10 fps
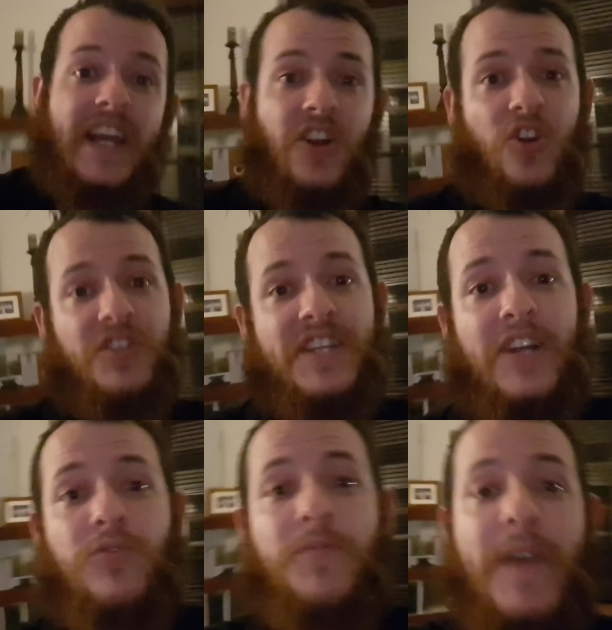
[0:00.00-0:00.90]
get in
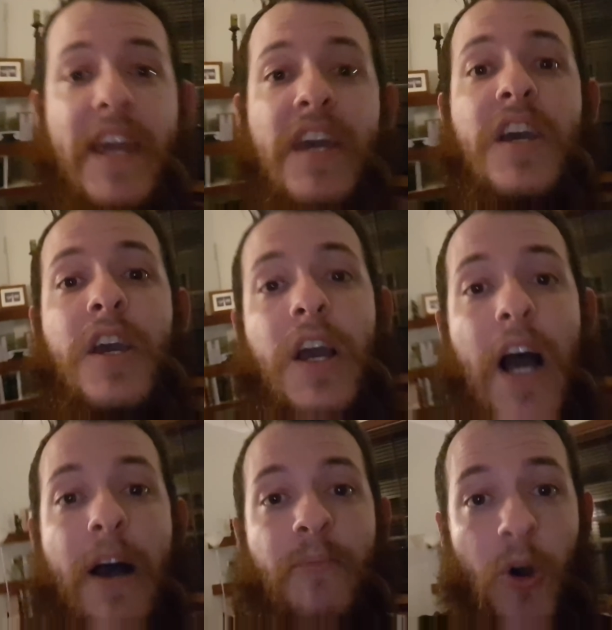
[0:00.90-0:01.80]
contact with me
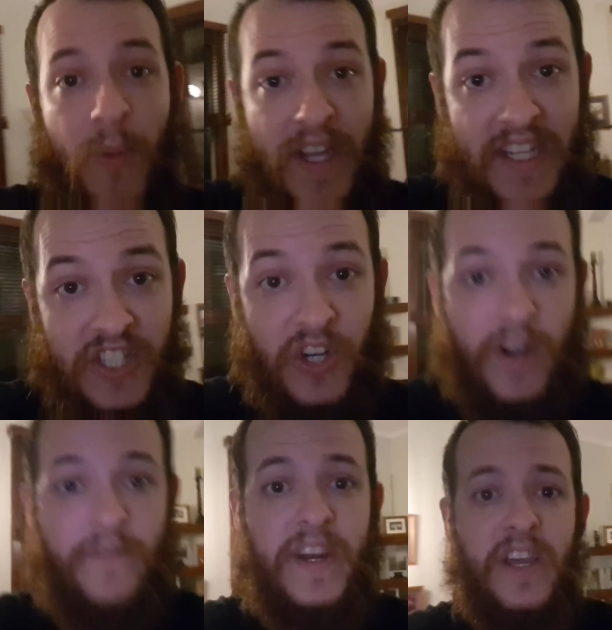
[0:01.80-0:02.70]
on my
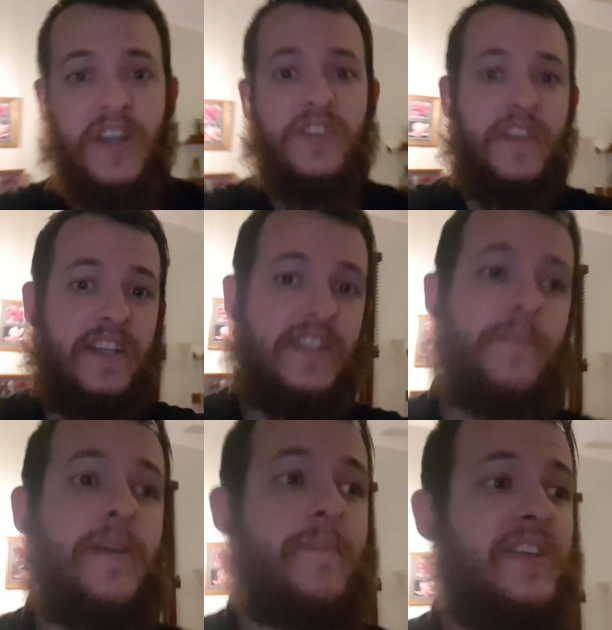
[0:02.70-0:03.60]
Instagram video, so they sent
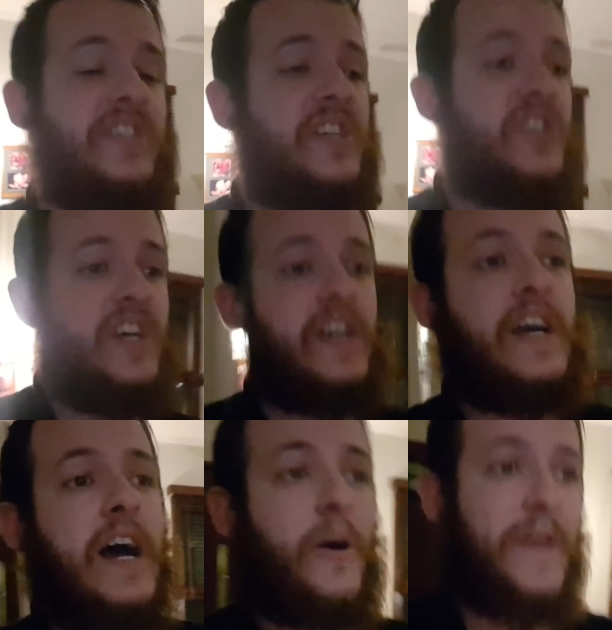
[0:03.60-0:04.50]
me a message.
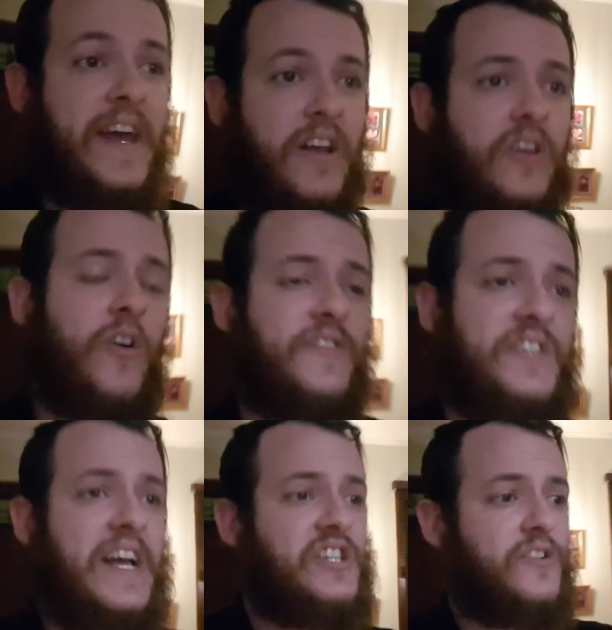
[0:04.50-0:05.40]
We had a
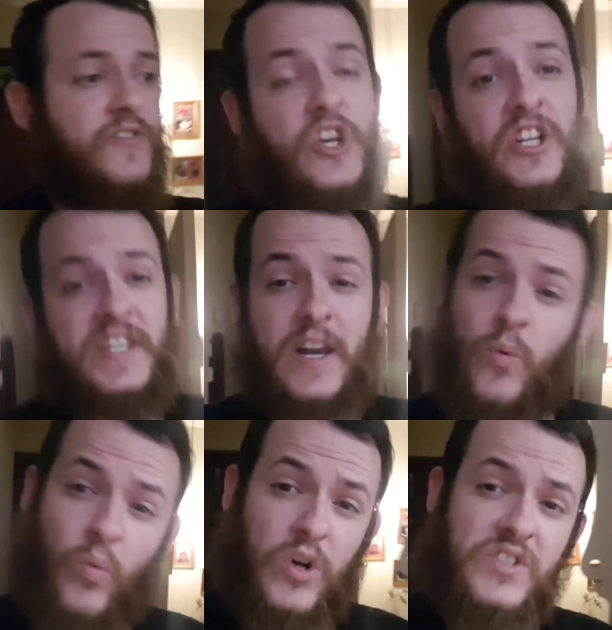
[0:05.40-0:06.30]
conversation, turns out it
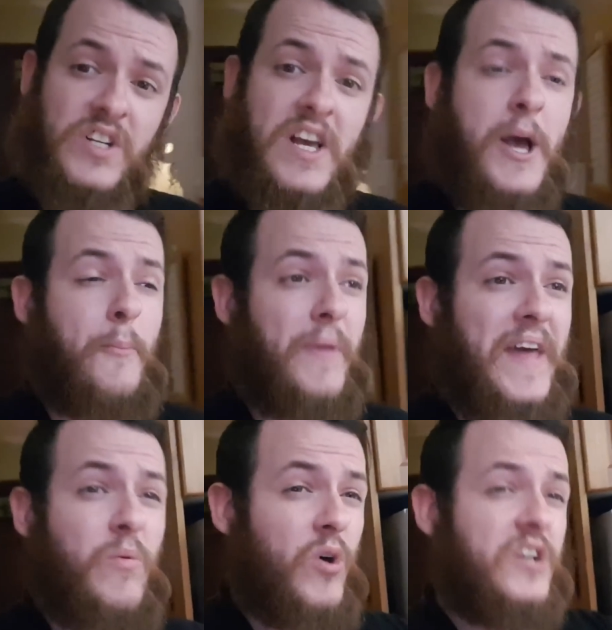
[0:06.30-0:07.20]
wasn't, but
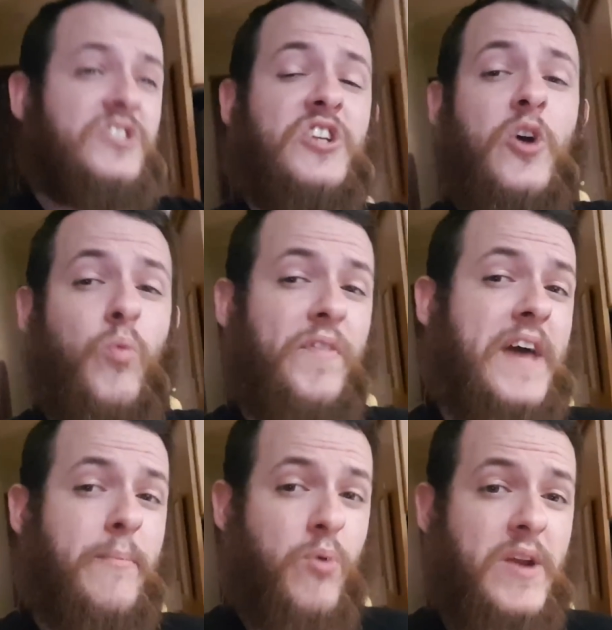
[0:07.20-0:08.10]
they wanted to know what
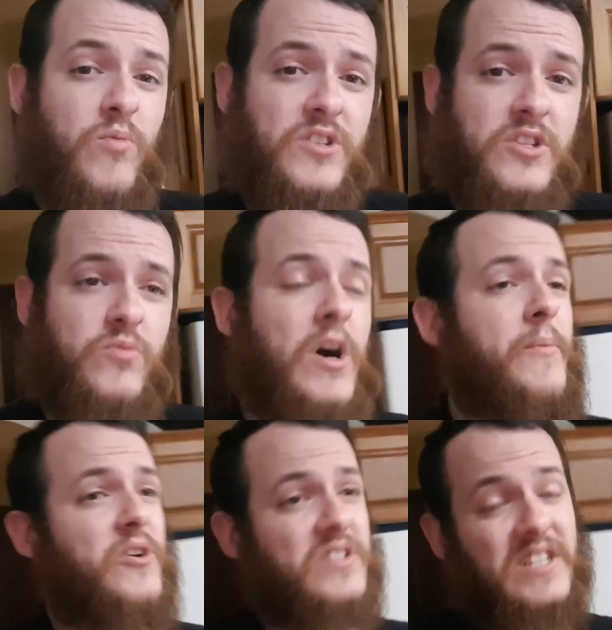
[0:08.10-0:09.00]
that brand was as
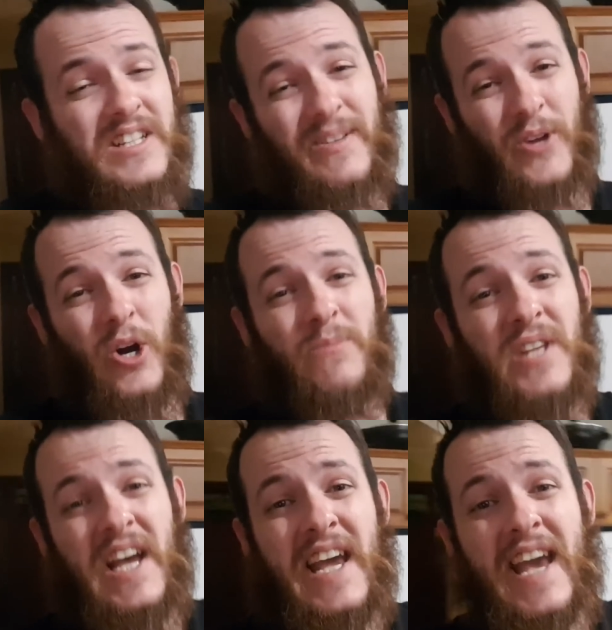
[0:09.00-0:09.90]
well, because I did some
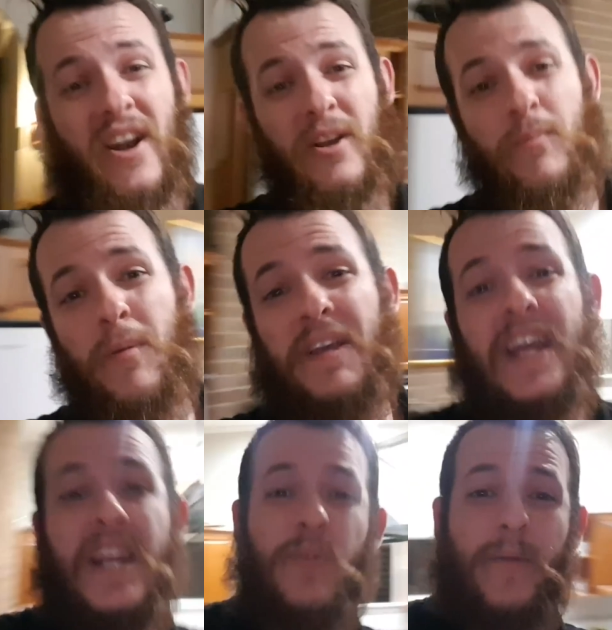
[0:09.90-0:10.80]
comms, and I could probably
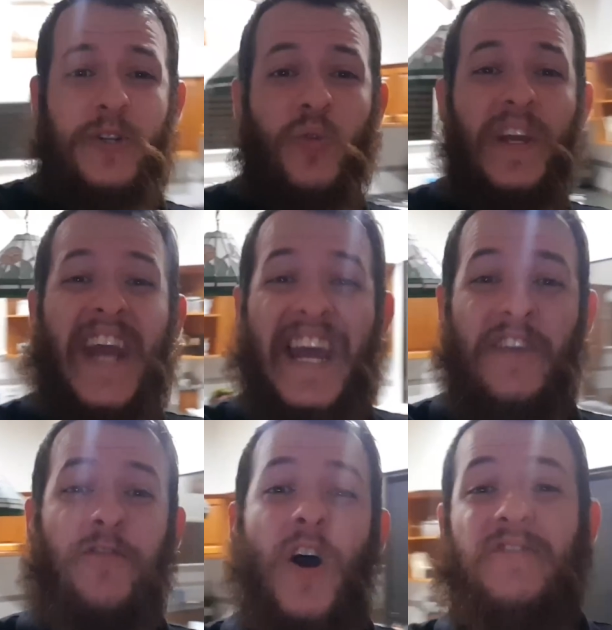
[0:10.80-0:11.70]
get anywhere between
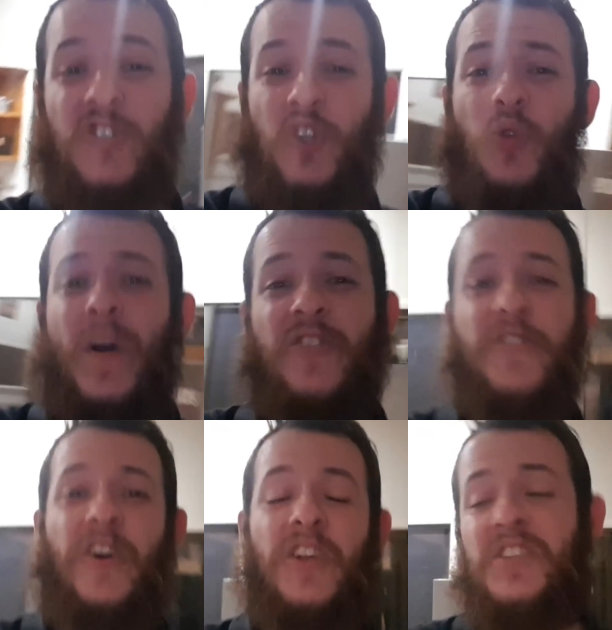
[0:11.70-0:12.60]
$85 to
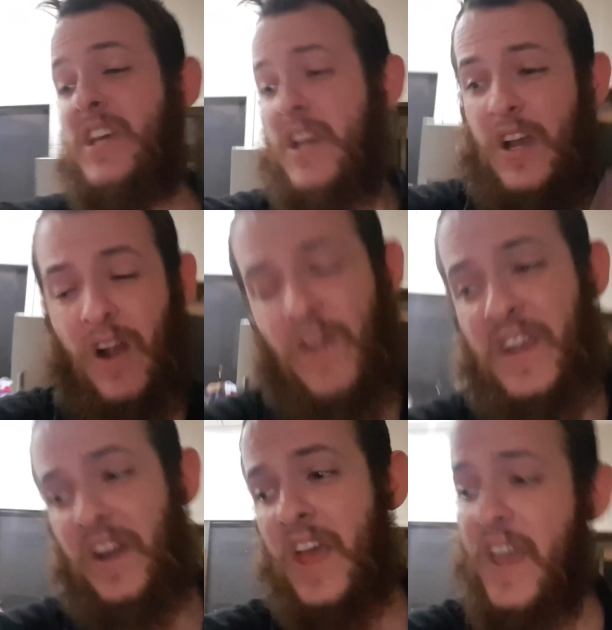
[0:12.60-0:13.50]
$200. I
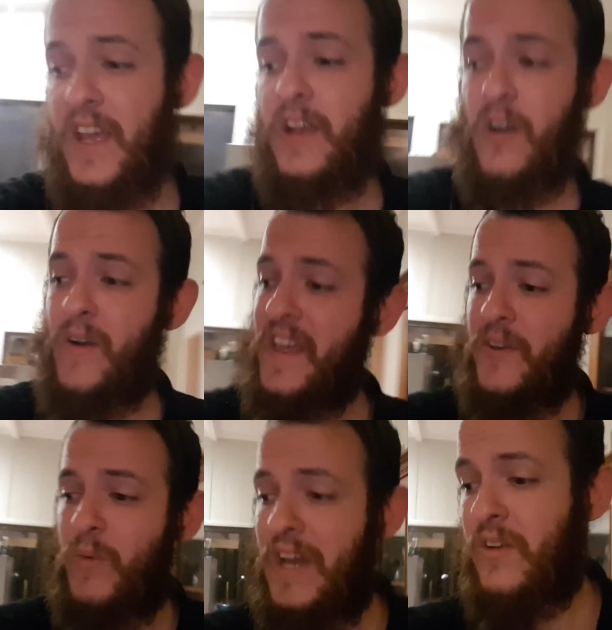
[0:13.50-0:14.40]
reckon around
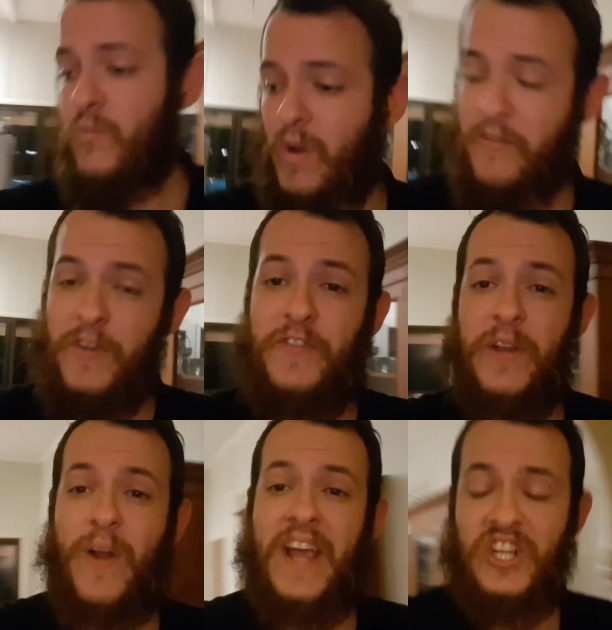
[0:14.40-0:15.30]
the
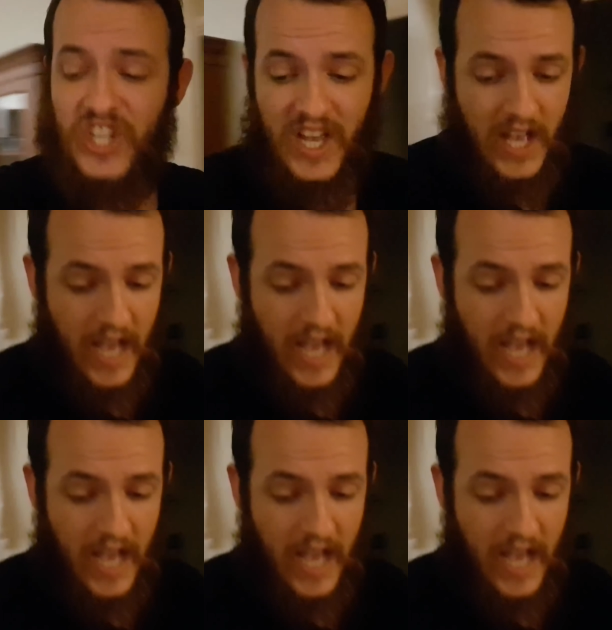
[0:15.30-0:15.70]
$150 range,